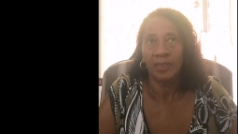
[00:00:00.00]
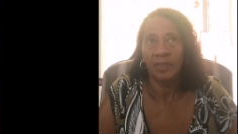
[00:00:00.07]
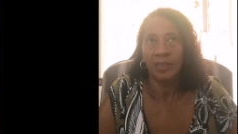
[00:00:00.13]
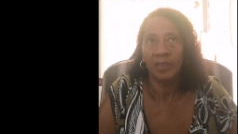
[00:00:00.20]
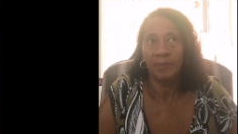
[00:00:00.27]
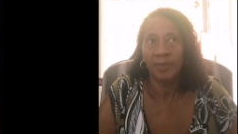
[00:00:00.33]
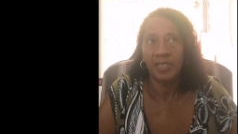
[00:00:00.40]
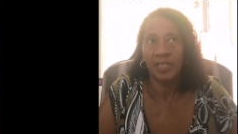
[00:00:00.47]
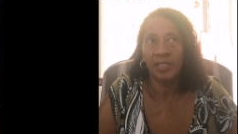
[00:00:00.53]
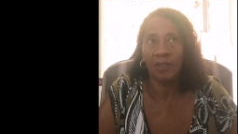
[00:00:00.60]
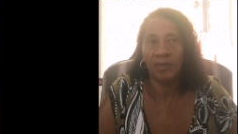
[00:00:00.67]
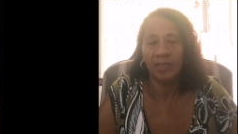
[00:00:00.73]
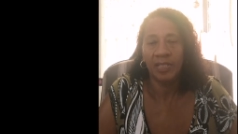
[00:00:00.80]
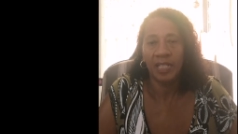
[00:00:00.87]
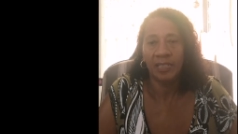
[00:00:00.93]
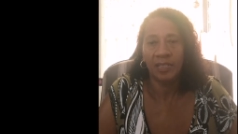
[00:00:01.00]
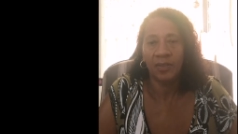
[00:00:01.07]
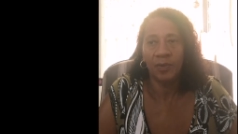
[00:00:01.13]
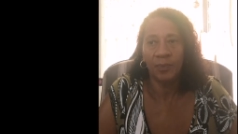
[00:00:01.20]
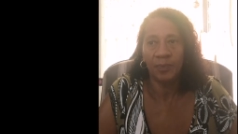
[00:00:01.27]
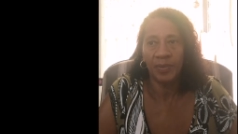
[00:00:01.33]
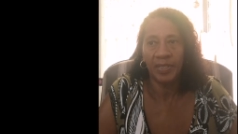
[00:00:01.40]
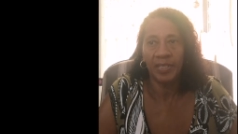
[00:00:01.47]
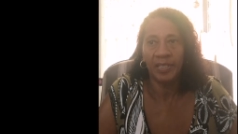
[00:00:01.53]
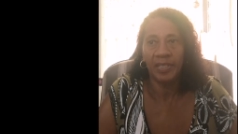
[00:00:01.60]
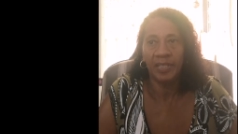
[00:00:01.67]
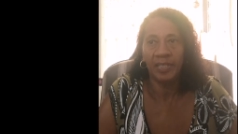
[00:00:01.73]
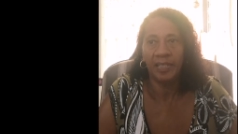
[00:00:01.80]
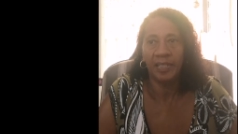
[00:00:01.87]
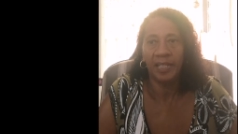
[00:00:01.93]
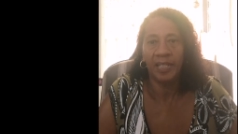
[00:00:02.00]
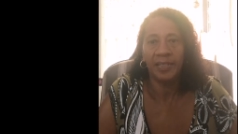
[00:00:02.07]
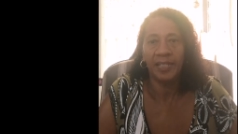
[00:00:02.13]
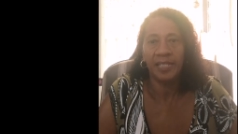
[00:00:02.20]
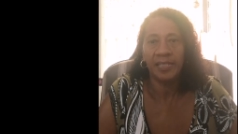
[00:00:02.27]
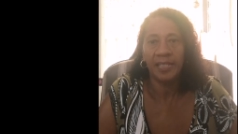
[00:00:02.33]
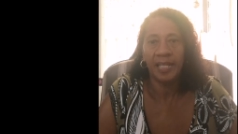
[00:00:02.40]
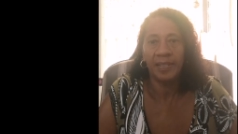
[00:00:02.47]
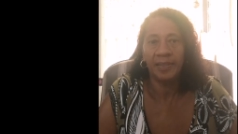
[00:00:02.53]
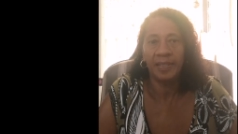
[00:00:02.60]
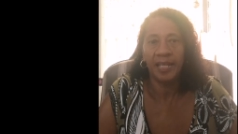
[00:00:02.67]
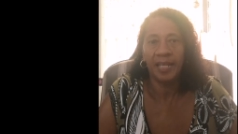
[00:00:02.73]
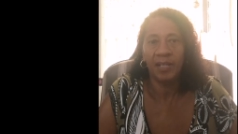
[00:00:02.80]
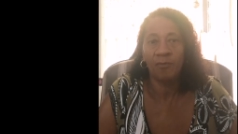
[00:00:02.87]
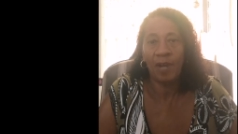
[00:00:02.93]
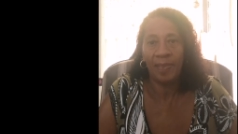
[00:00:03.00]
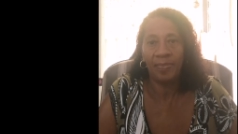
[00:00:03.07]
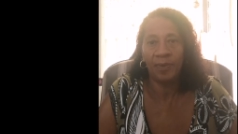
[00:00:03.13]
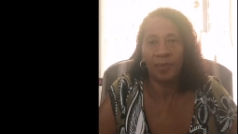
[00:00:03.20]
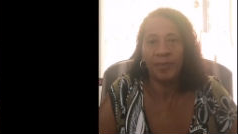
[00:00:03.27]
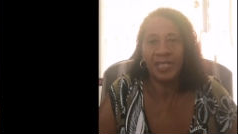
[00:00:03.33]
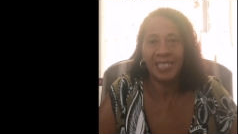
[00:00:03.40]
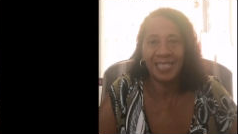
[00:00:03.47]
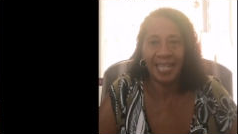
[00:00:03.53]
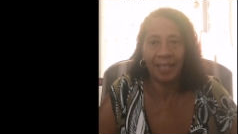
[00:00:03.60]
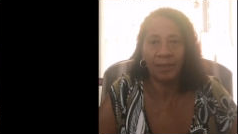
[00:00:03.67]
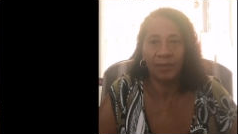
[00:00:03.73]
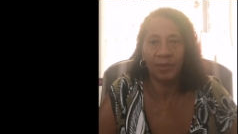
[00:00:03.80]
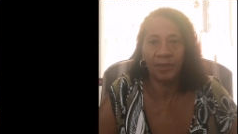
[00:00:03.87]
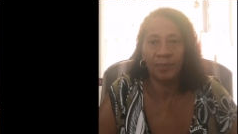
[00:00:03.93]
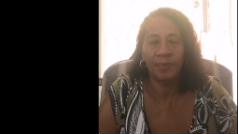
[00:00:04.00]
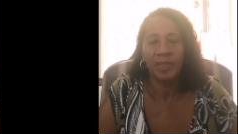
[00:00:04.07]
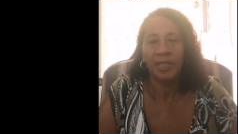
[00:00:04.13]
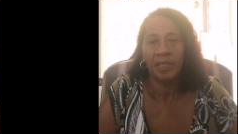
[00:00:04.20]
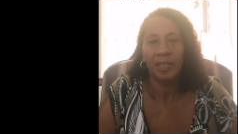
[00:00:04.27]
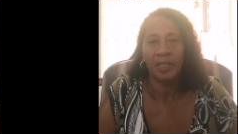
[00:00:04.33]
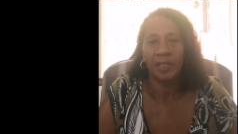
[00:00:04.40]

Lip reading: I did contact a company and they said they rent them and sell them.